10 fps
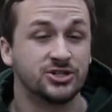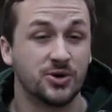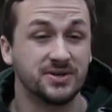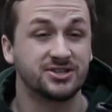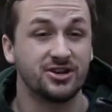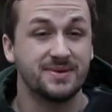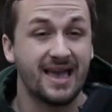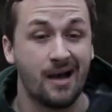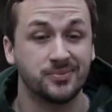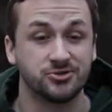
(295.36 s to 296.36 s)
So it's gonna
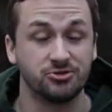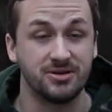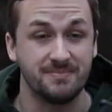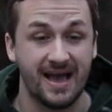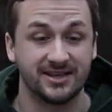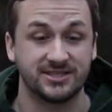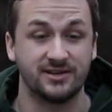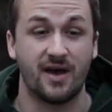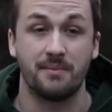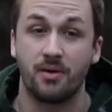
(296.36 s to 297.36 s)
be absolutely
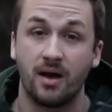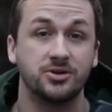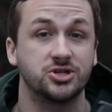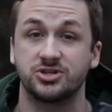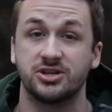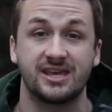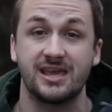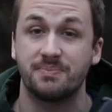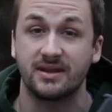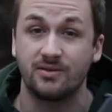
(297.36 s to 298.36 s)
massive. I'm probably just gonna
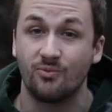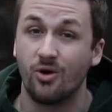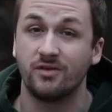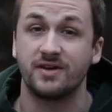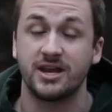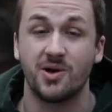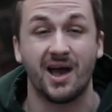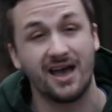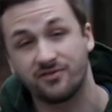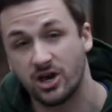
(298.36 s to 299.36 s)
keep it in one video.
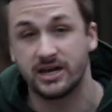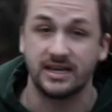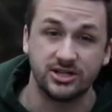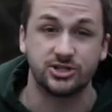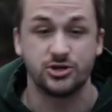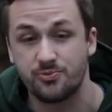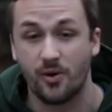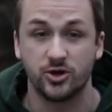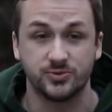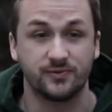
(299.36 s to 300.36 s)
I have cut it into two
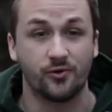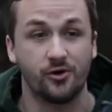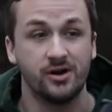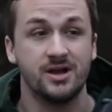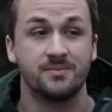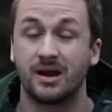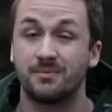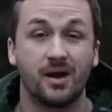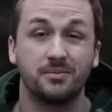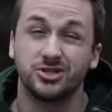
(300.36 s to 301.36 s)
parts before, but
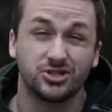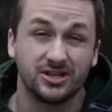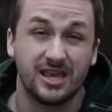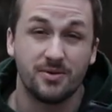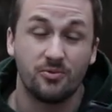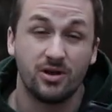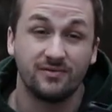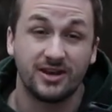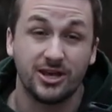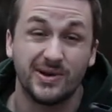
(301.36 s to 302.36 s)
I'm probably just gonna keep it
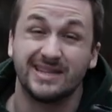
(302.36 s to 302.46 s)
one video